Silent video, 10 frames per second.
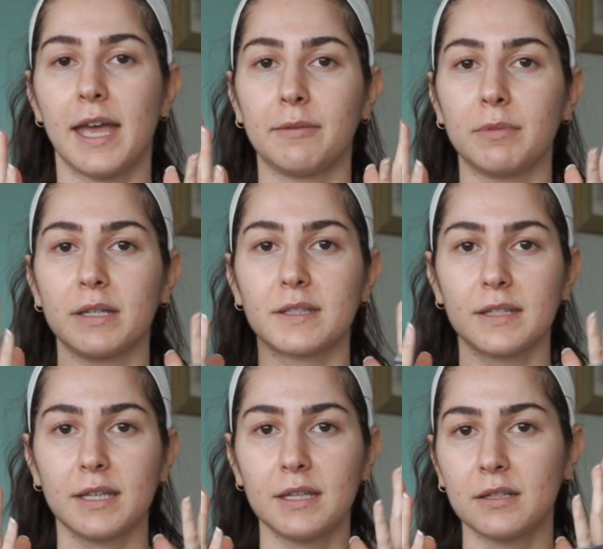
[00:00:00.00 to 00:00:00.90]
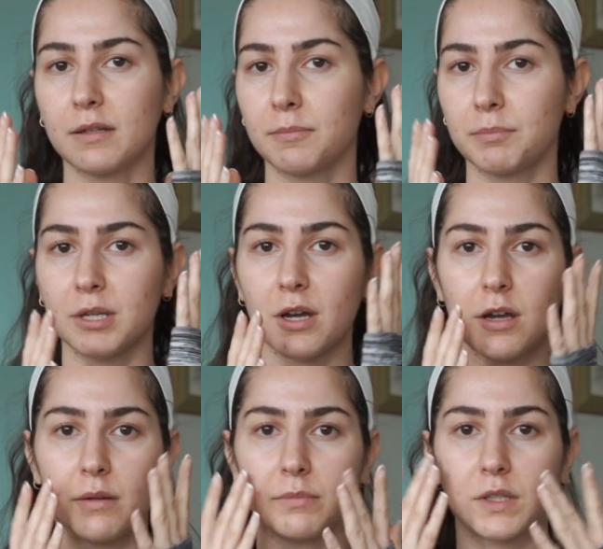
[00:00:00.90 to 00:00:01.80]
and my skin
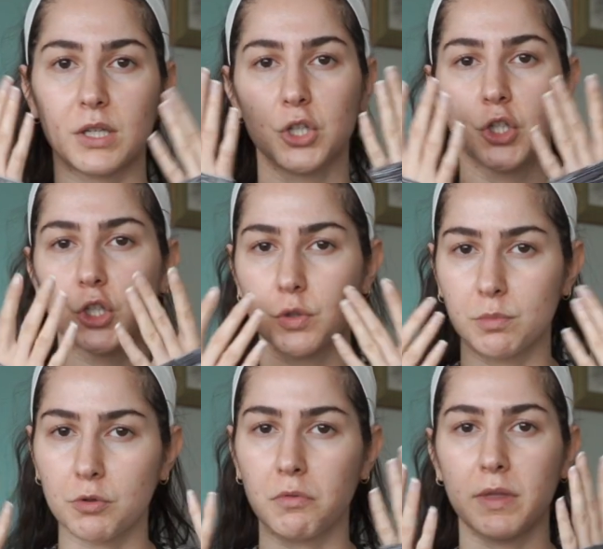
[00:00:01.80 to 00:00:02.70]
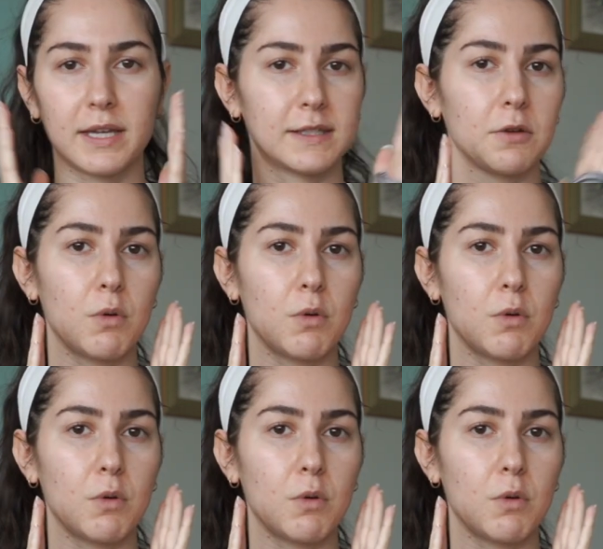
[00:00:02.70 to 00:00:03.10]
becomes smooth as I